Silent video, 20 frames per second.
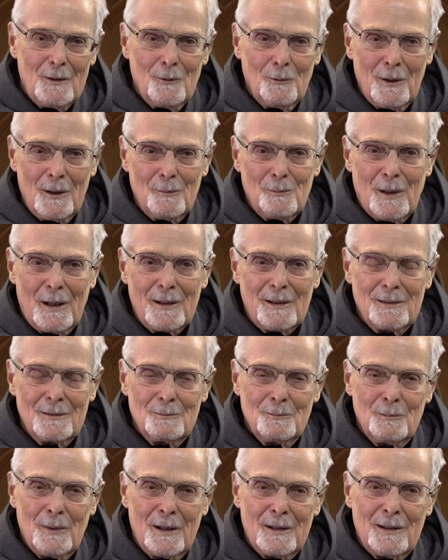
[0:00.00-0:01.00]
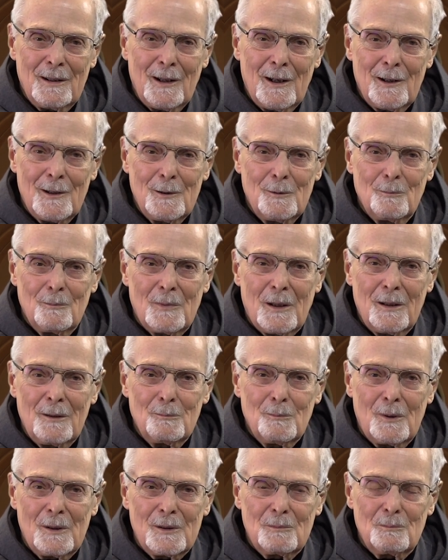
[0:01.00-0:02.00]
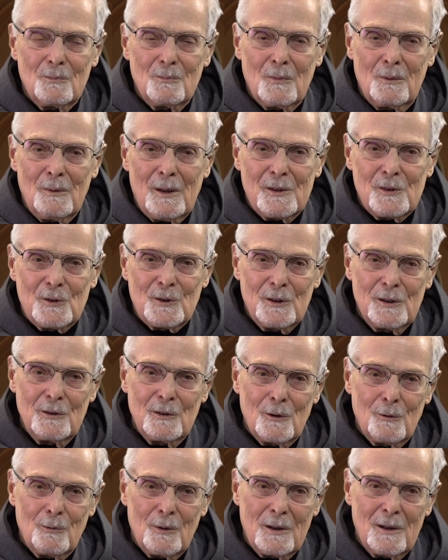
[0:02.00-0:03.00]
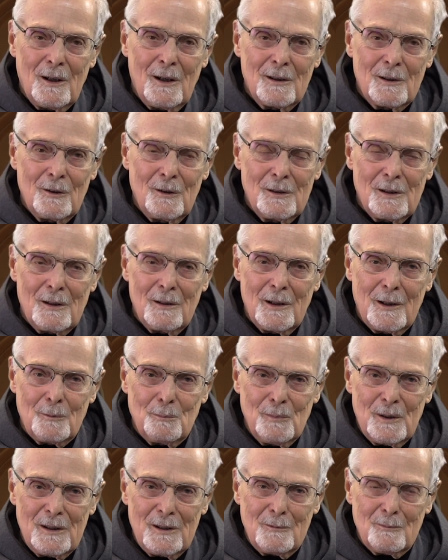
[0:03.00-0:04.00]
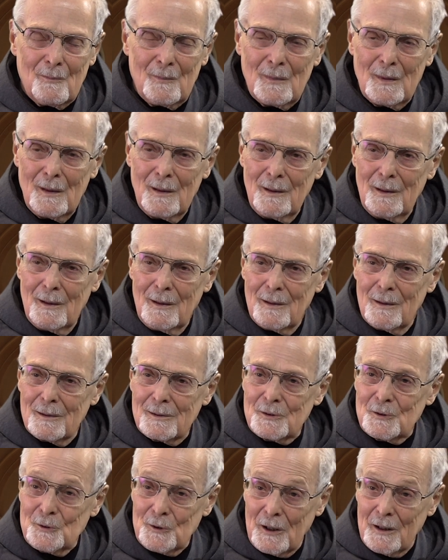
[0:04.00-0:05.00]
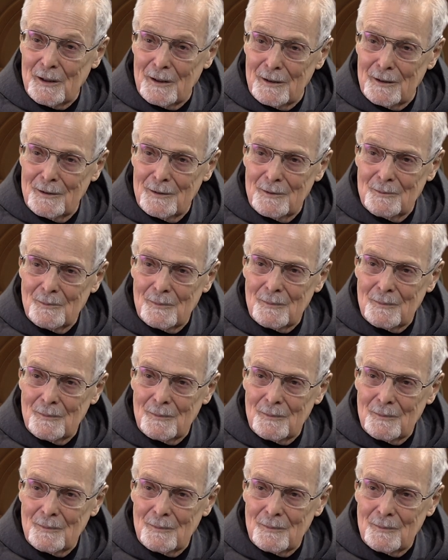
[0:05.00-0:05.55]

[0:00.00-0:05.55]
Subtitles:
Well, my dad and my Monsignor were not going to let me stay.